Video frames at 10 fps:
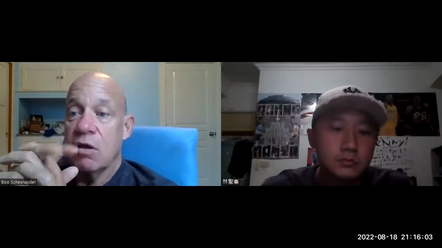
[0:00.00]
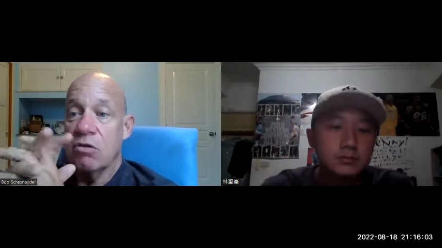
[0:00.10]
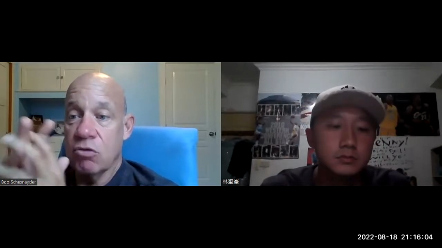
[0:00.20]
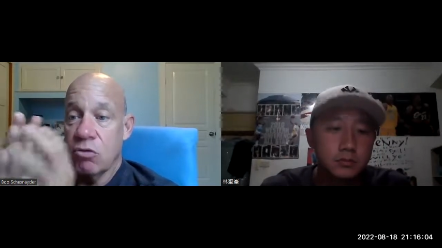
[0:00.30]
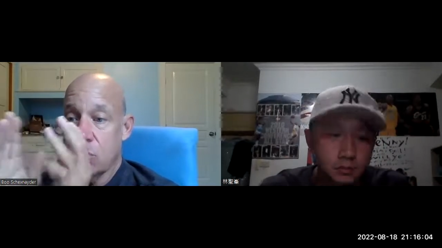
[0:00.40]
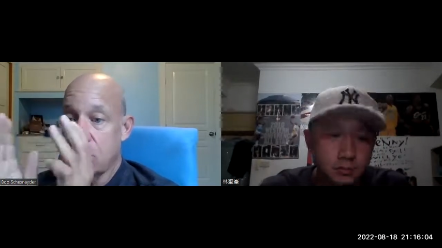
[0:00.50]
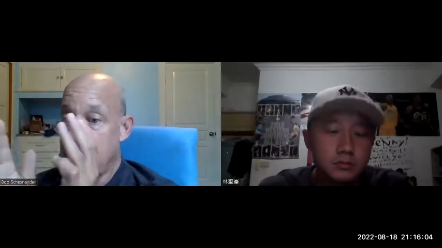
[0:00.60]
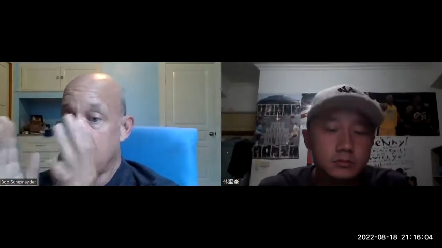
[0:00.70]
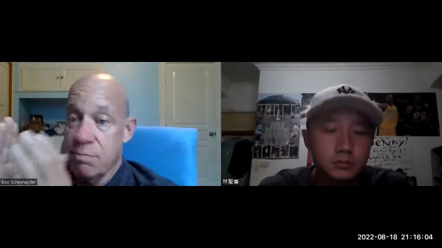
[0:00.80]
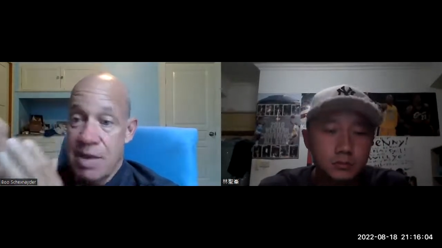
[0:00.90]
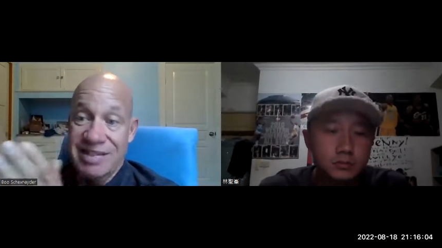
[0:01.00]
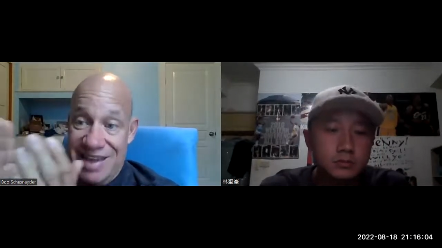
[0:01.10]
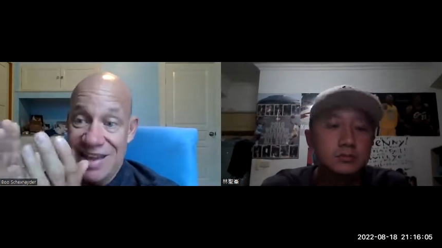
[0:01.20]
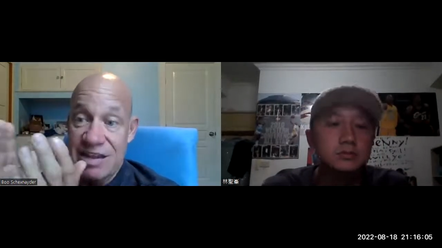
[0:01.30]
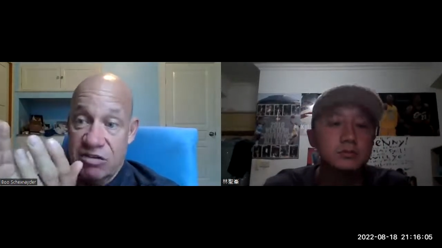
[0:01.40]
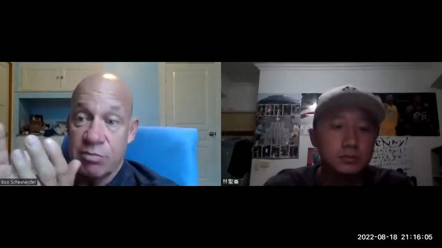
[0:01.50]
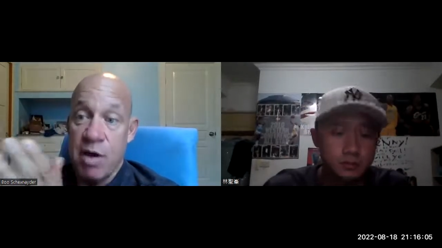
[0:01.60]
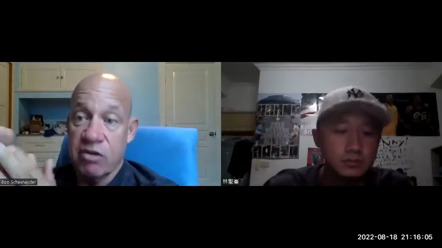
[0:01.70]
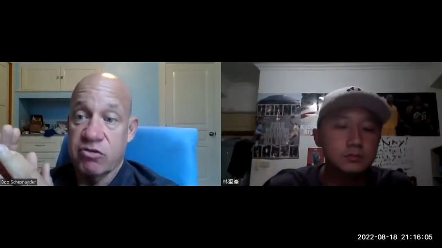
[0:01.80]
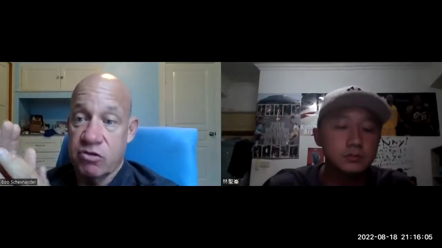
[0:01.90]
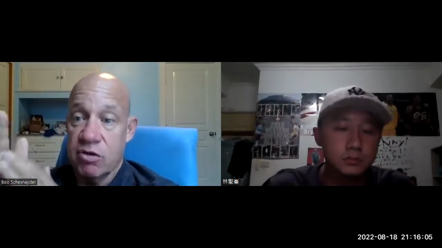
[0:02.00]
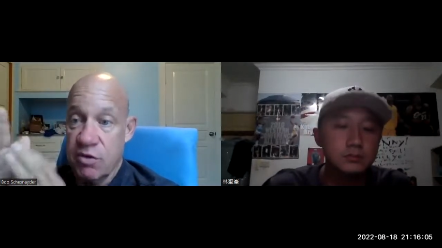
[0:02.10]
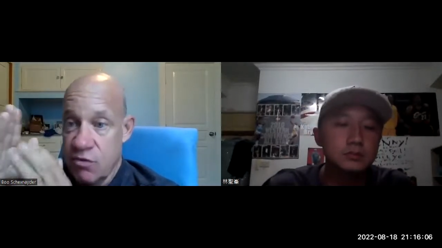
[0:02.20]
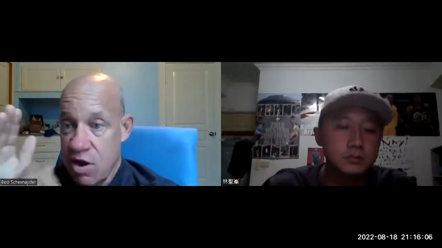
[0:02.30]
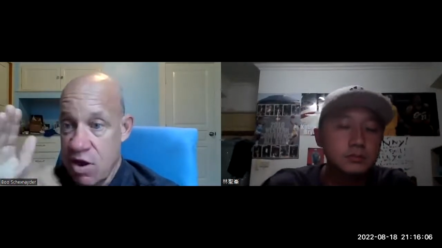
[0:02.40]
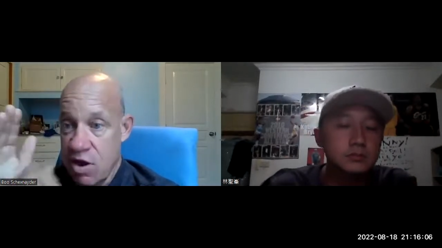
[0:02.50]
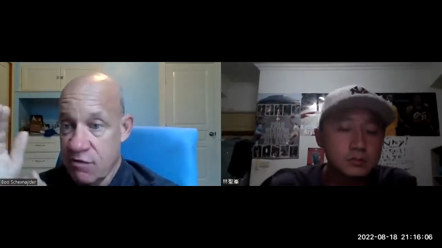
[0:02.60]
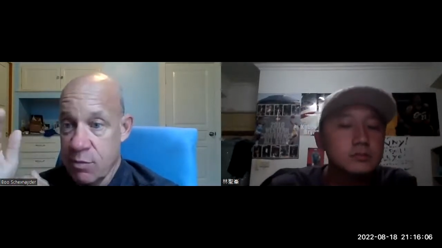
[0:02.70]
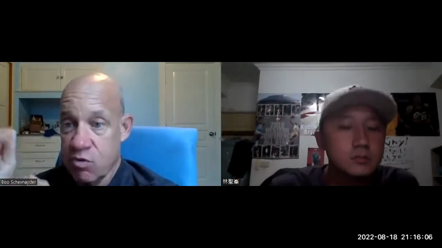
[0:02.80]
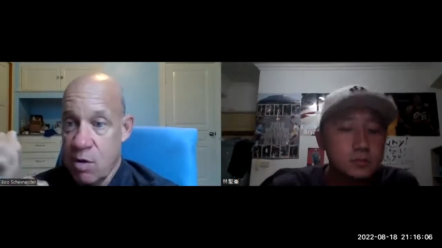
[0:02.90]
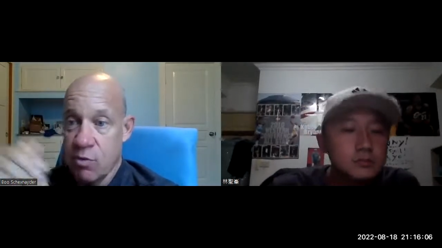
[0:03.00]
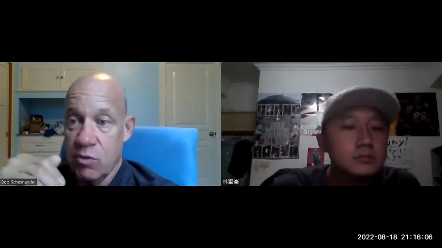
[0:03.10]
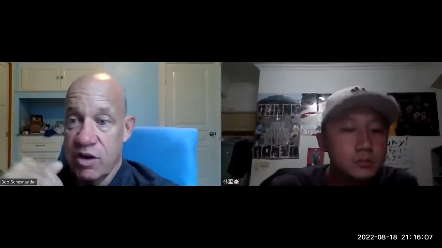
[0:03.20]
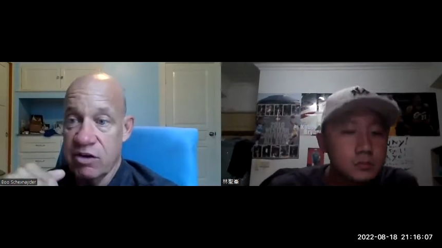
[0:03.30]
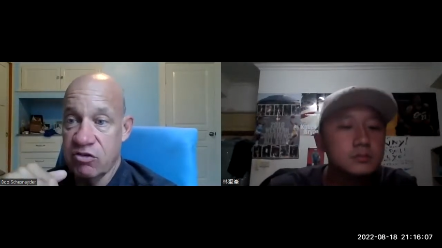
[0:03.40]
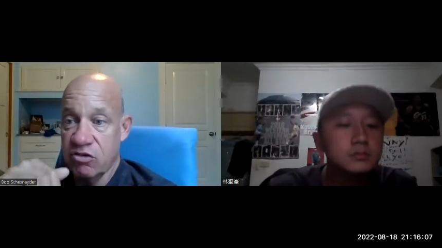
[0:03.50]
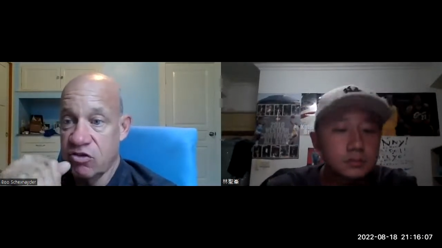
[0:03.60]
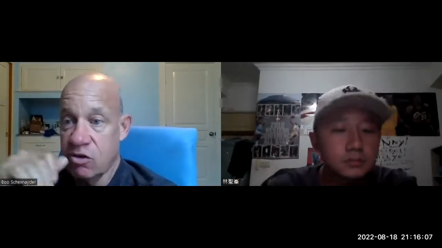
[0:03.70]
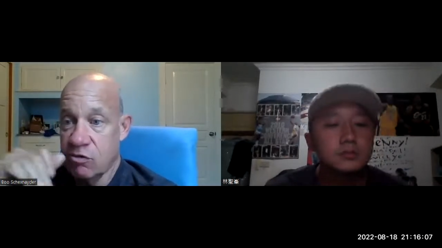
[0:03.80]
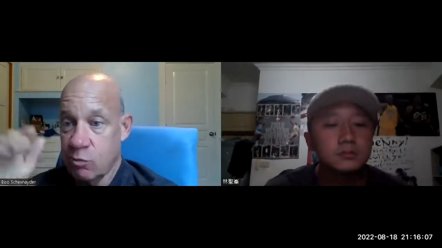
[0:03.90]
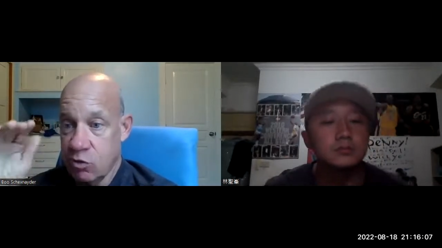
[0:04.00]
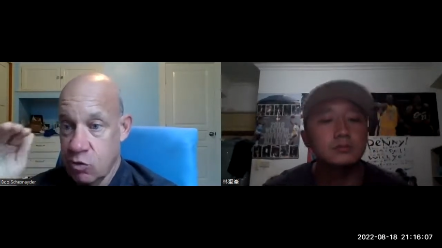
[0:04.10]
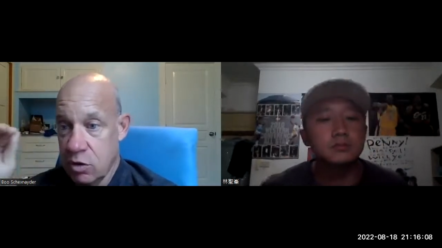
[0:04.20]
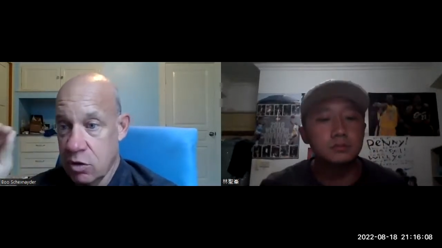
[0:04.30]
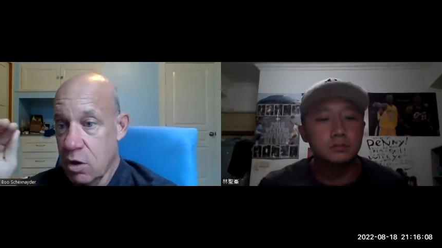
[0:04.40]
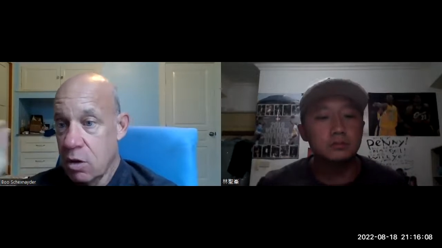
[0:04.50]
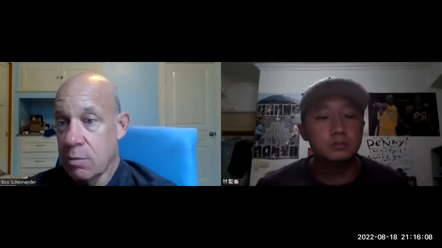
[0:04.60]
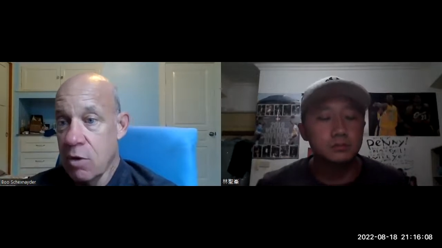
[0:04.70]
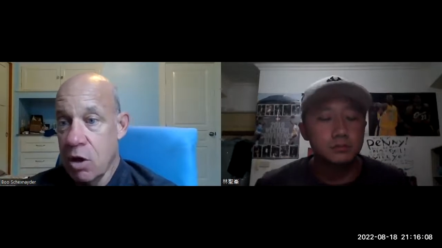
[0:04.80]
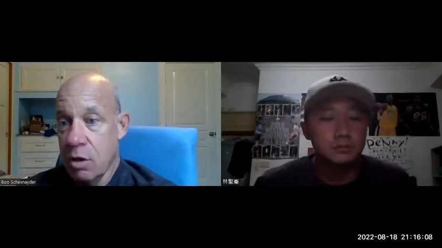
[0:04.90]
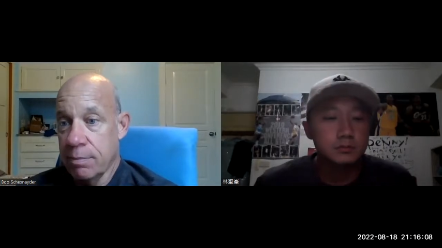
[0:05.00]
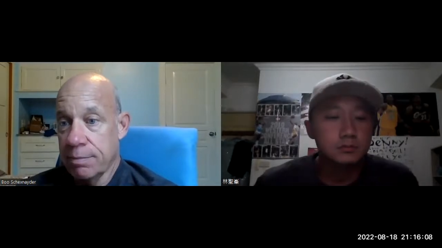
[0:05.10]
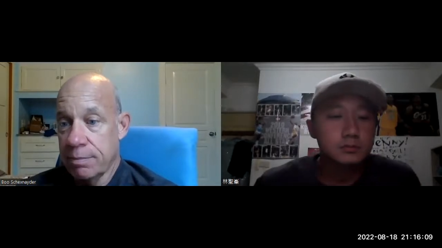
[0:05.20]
Speaker 1: So that maintains posture if you have the proper relationships between um,